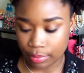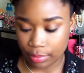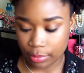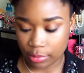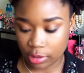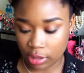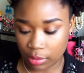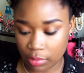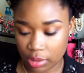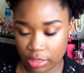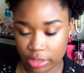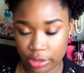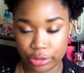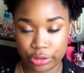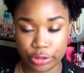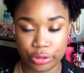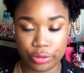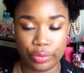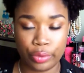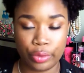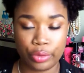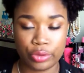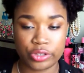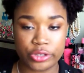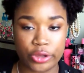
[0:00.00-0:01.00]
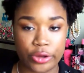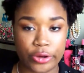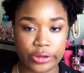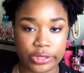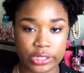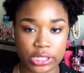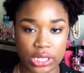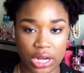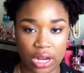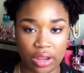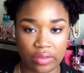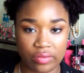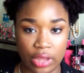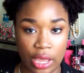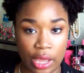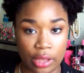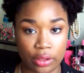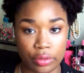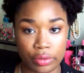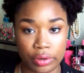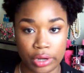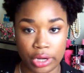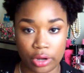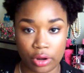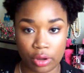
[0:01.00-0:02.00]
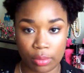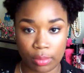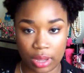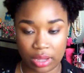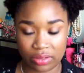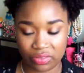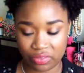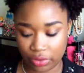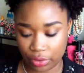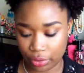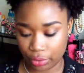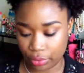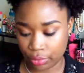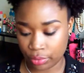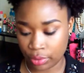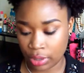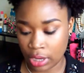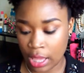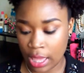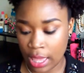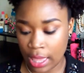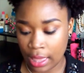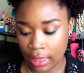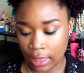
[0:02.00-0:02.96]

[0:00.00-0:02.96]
some of the new songs that I've downloaded on my phone,